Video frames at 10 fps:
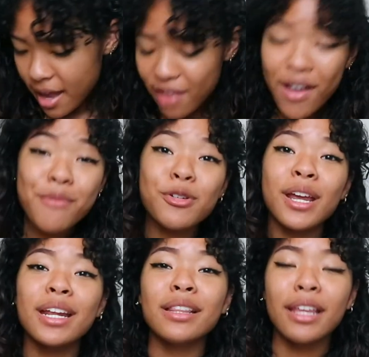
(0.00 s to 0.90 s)
If I'm
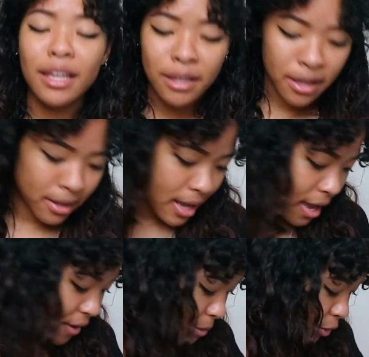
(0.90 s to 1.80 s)

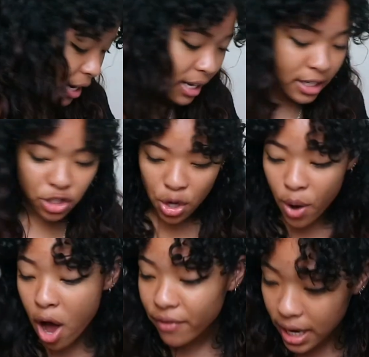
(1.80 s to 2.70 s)
forgetting to show
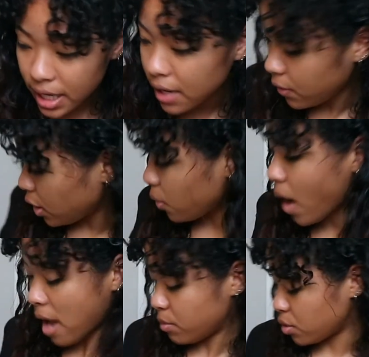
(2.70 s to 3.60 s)
off any of you,
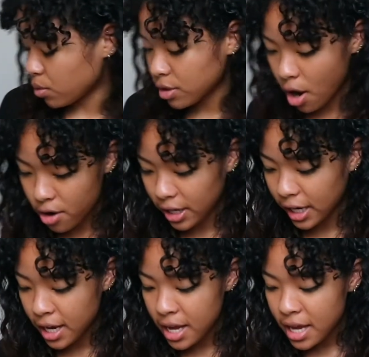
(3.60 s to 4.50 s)
I'm so
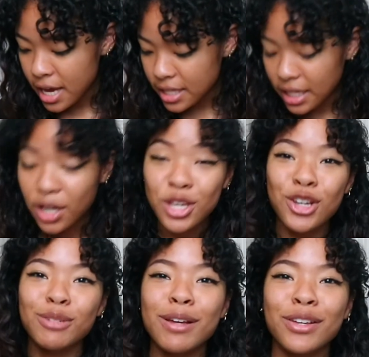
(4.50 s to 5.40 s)
sorry. It's like a
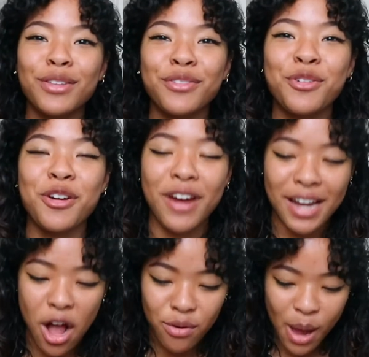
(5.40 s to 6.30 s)
huge mess on the floor right
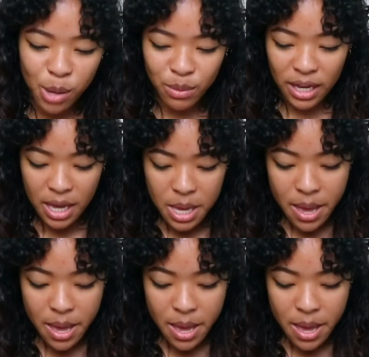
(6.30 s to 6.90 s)
now around me.